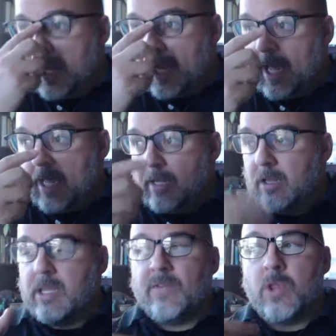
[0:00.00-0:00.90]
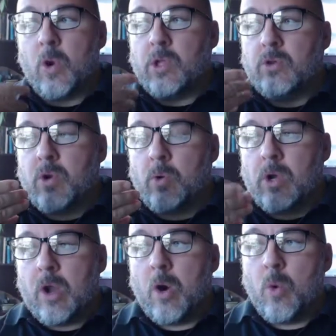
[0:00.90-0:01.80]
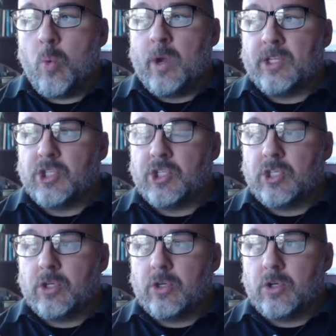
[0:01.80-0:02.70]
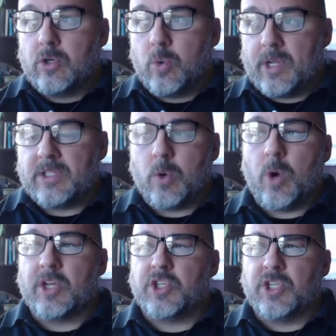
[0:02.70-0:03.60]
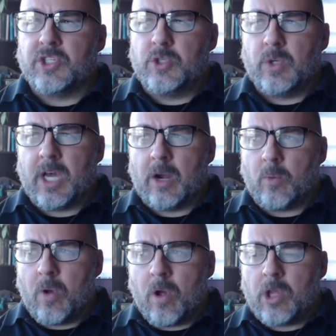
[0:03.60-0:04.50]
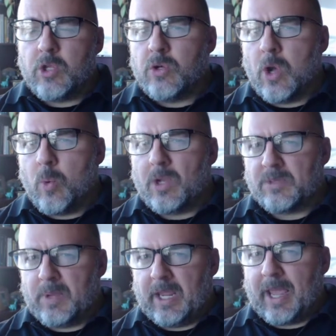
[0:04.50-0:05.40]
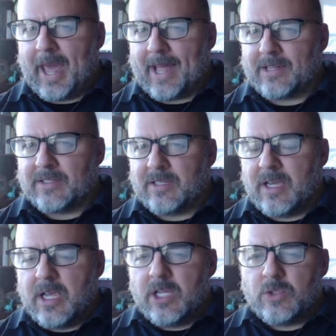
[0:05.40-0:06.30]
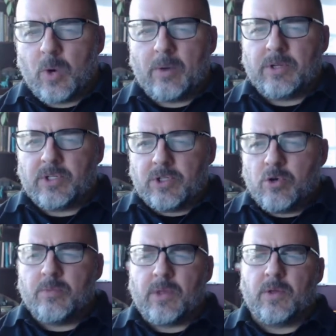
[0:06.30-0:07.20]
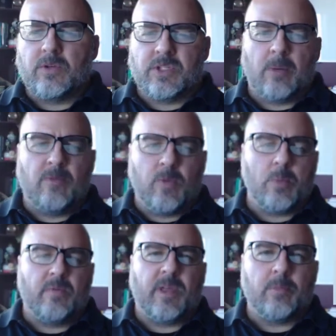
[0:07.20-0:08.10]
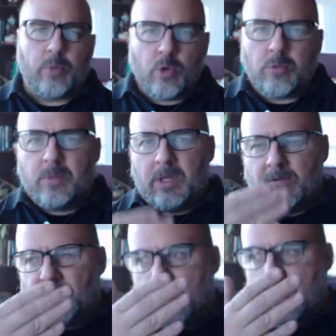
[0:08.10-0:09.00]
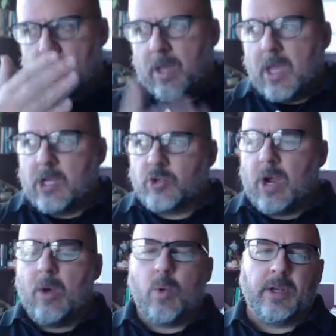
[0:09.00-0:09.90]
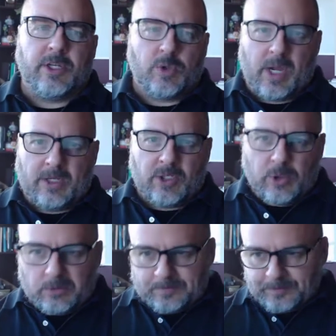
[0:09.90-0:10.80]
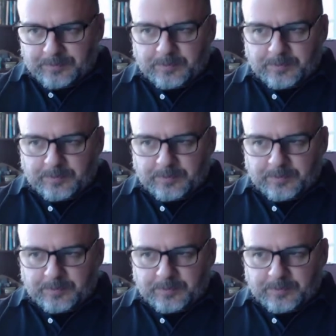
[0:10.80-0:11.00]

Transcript: And even though you don't know which quiz questions you got wrong, you know what's being asked. So I would assume that there's some form of improvement from try 1 to try 2.